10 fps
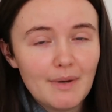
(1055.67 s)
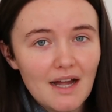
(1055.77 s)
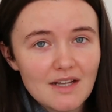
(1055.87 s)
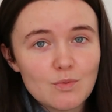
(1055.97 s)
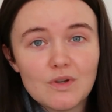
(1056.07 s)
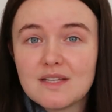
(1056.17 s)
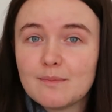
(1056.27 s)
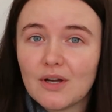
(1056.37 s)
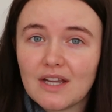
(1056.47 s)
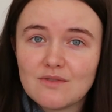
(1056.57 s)
But what this
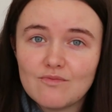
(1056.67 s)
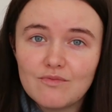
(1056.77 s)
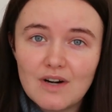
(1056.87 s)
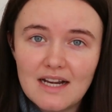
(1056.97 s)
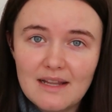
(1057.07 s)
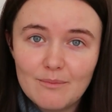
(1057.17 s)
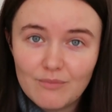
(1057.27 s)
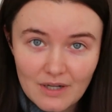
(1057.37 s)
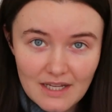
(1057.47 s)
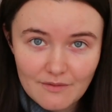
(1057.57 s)
book is really
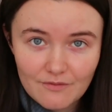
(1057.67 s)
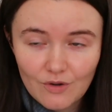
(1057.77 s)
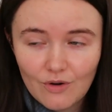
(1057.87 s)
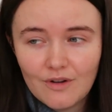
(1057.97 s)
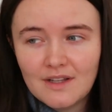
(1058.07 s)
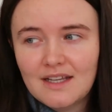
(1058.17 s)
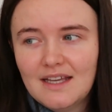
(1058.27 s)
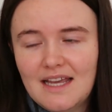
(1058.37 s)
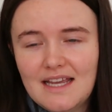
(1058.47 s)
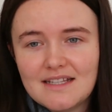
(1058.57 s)
brilliant for
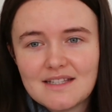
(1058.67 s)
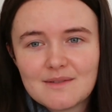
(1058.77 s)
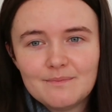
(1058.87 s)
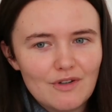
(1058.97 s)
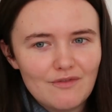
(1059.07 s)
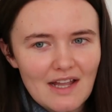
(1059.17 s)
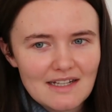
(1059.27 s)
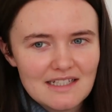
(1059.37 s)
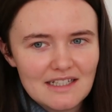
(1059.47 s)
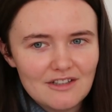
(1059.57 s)
is
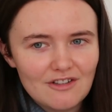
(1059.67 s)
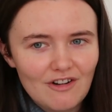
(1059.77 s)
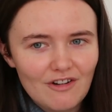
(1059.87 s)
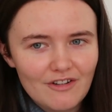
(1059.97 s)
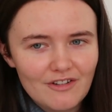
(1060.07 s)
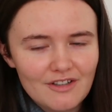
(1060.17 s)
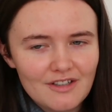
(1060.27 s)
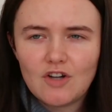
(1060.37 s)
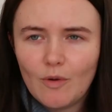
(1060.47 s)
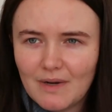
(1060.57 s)
reflecting on
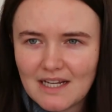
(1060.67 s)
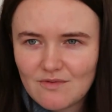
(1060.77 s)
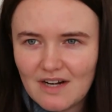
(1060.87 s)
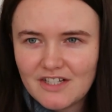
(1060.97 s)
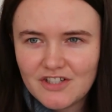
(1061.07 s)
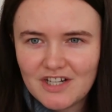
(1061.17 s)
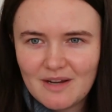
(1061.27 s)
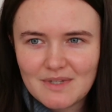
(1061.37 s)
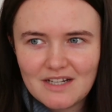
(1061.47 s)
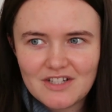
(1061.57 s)
complex
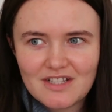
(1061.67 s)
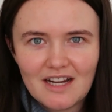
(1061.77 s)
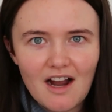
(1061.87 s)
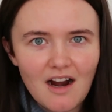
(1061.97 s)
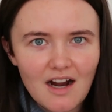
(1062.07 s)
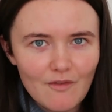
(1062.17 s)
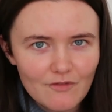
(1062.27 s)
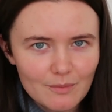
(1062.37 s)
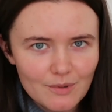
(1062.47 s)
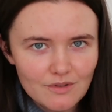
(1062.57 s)
relationships and just like
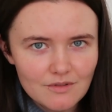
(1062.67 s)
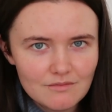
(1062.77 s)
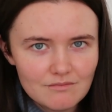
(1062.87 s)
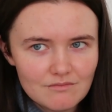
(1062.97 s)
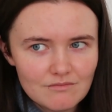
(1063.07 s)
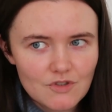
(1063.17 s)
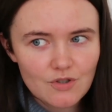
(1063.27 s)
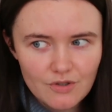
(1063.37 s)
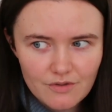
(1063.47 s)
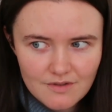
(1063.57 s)
uncomfortable
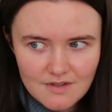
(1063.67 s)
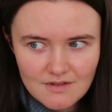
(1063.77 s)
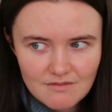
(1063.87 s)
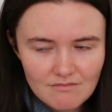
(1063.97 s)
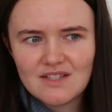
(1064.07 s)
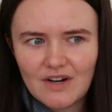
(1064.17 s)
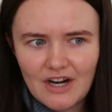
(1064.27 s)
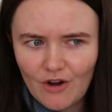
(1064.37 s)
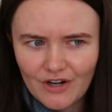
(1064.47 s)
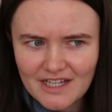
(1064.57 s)
truths. It's
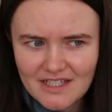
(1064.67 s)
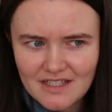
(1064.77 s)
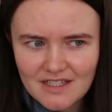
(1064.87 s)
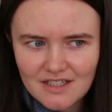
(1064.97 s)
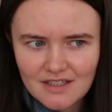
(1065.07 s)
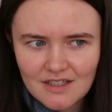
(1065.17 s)
very honest.